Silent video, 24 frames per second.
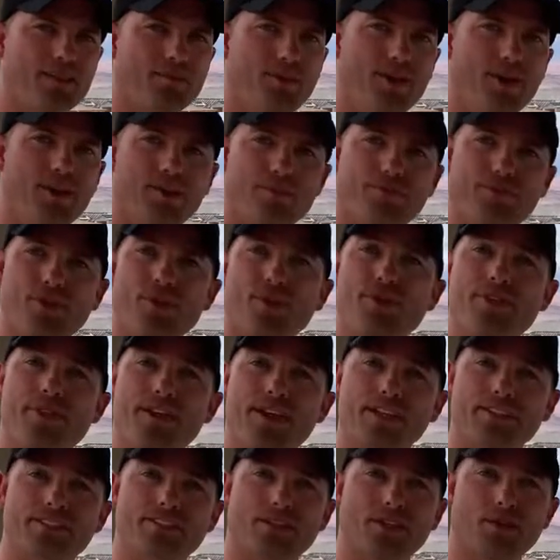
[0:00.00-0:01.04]
about a few
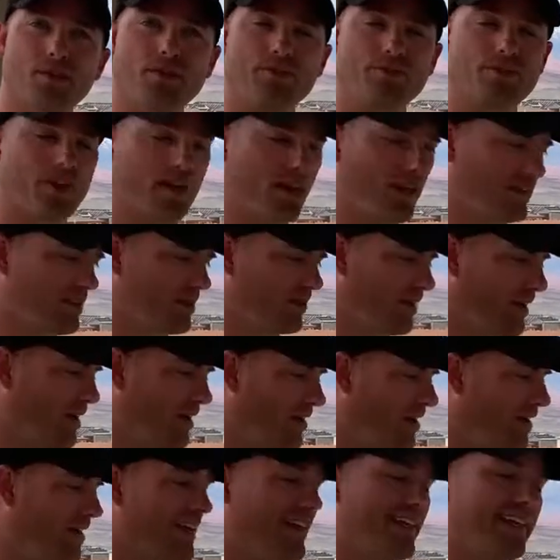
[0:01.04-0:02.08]
things here. We've talked
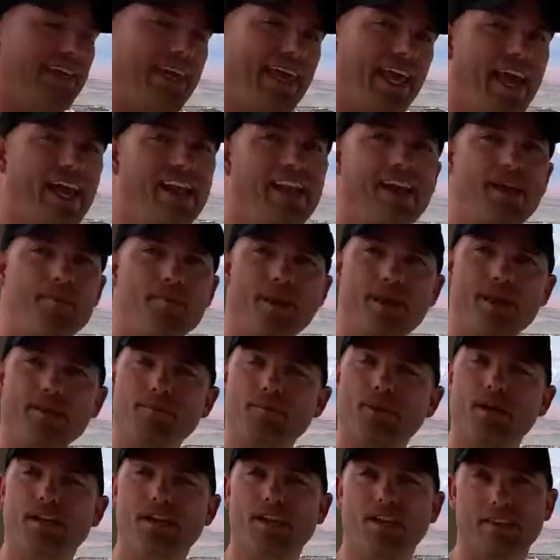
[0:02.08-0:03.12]
about, can I make
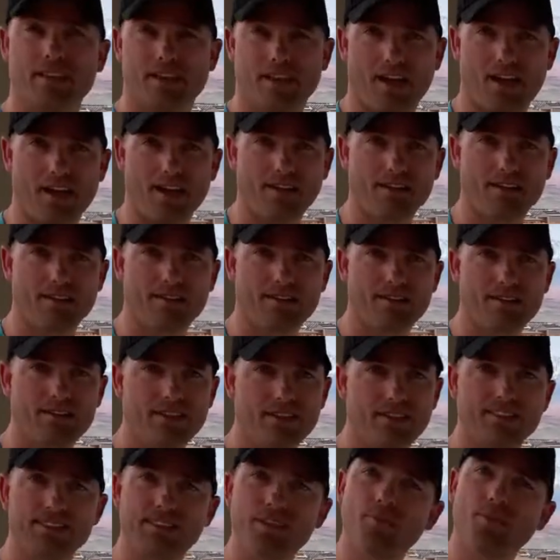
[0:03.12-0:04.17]
money online?
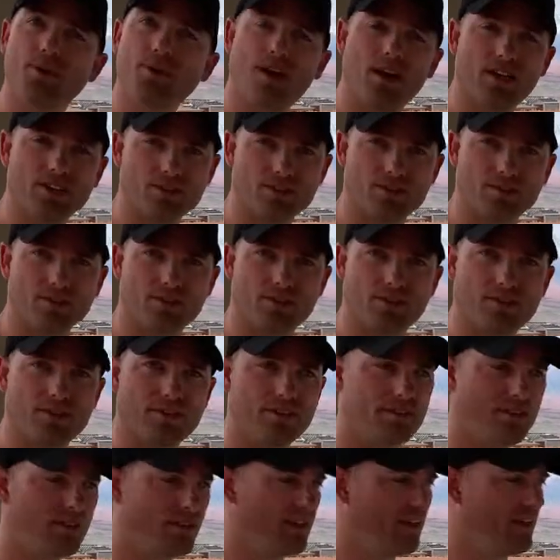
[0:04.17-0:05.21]
Is it possible?
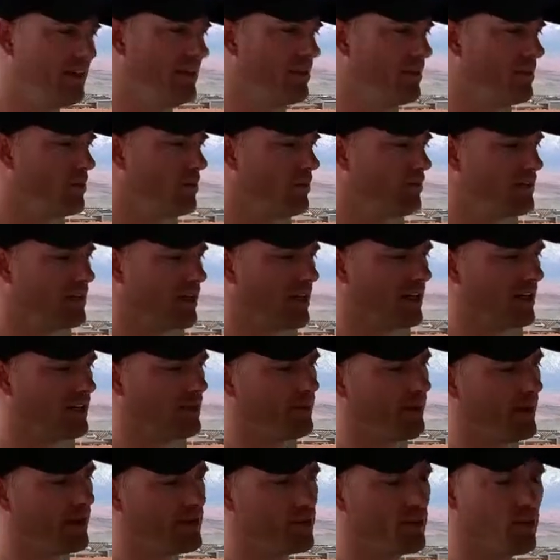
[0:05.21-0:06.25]
We've talked
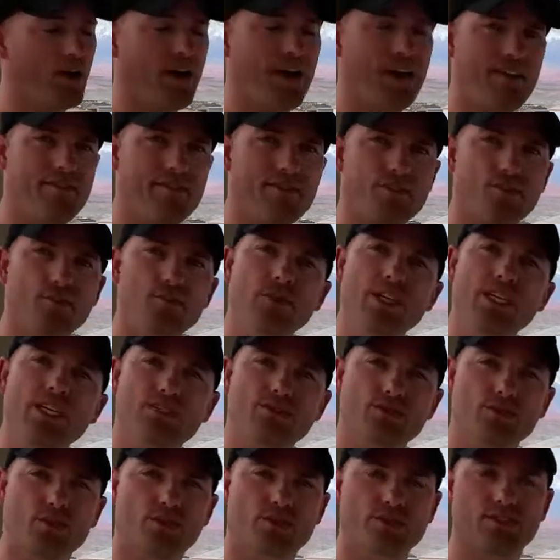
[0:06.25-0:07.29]
about, do I have the
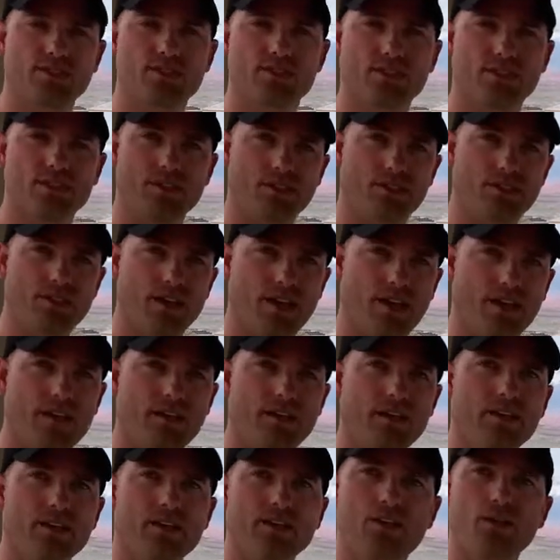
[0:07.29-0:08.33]
resources to do that?
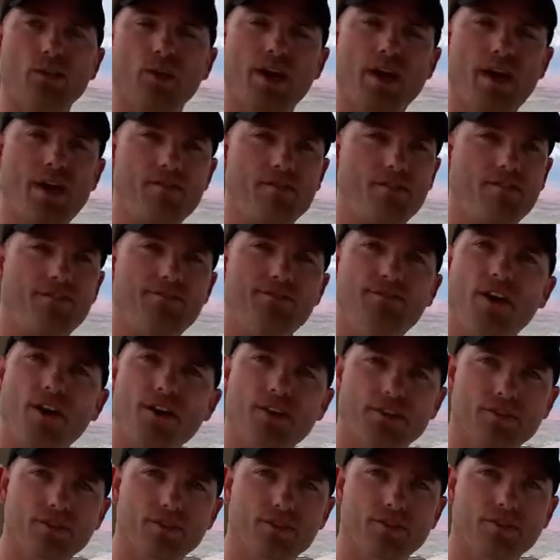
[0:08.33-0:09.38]
Do I have a
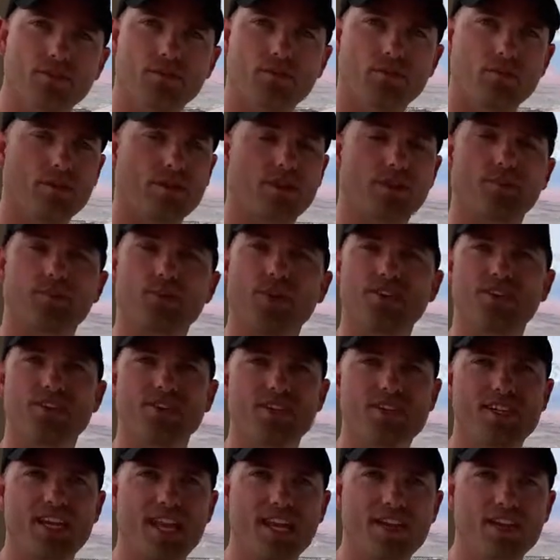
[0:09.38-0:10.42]
funnel with a
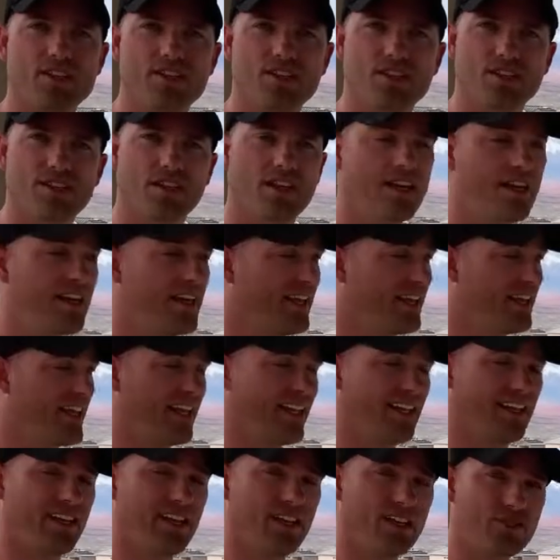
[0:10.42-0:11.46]
presentation?
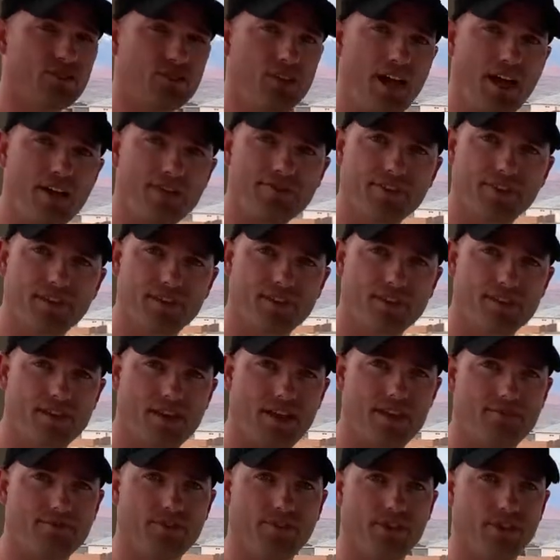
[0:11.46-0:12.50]
Can I get traffic to
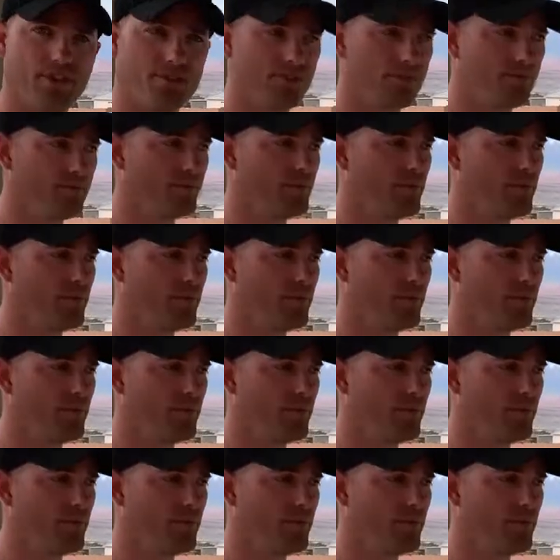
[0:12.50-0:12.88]
that funnel?